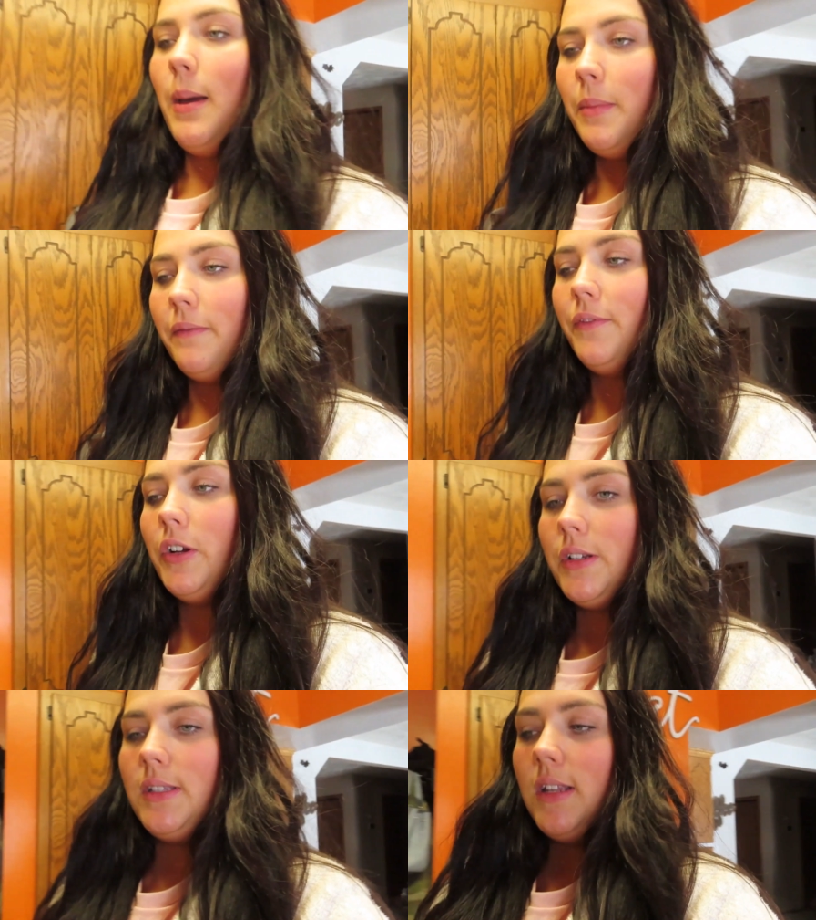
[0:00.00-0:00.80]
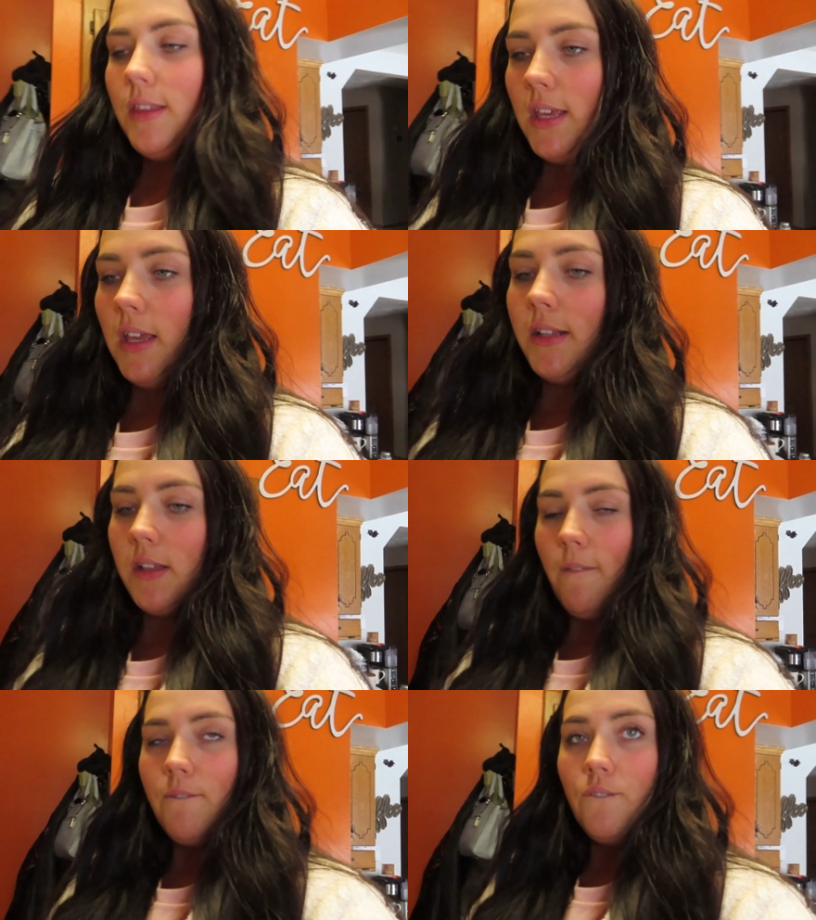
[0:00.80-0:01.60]
But first things
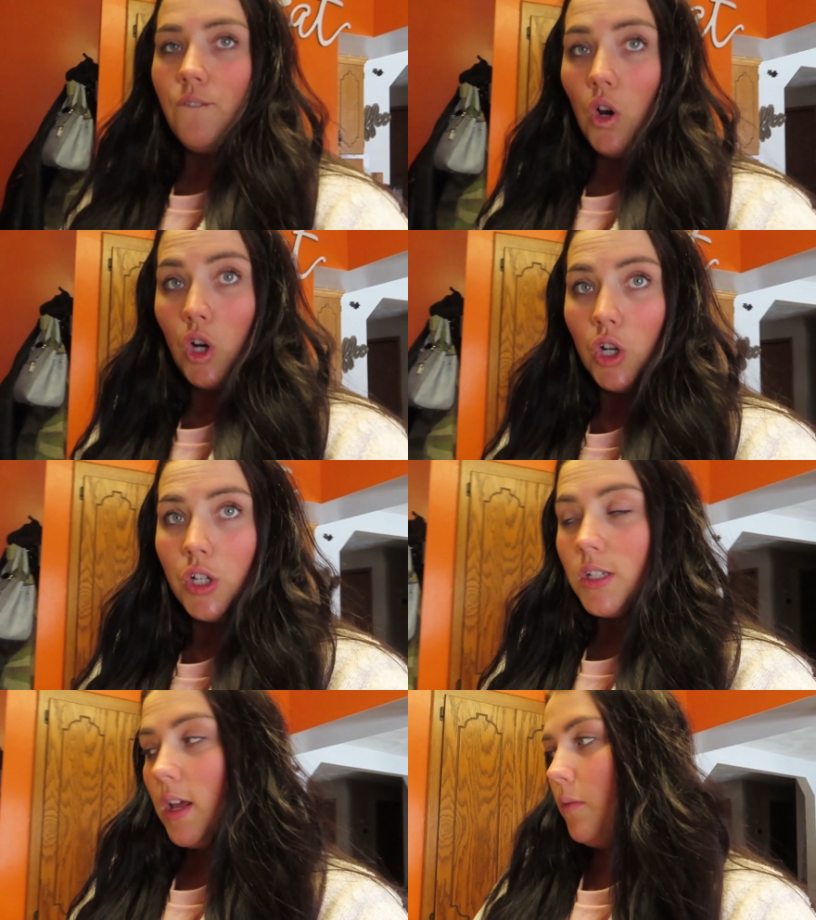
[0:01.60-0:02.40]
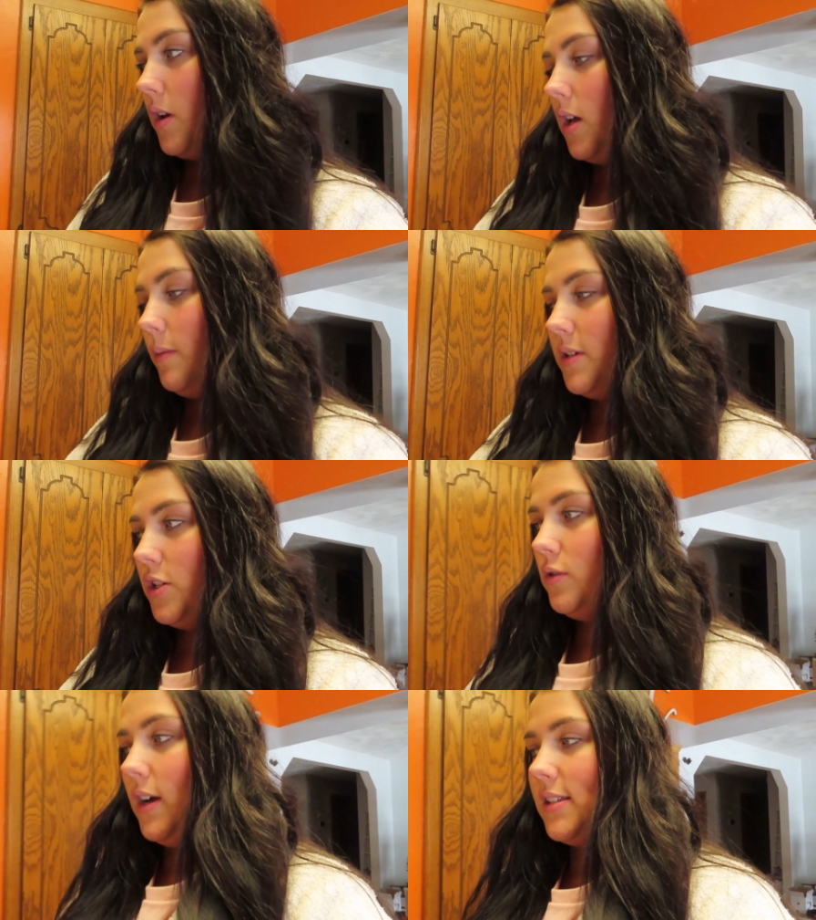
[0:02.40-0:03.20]
first, I want to
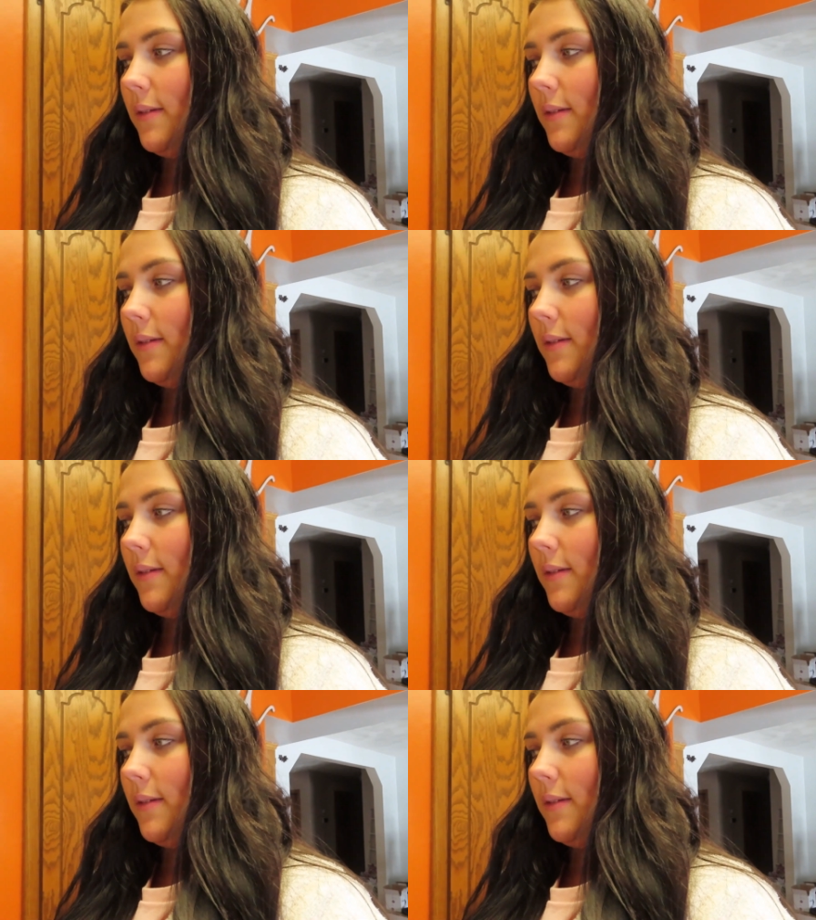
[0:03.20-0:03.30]
update you guys.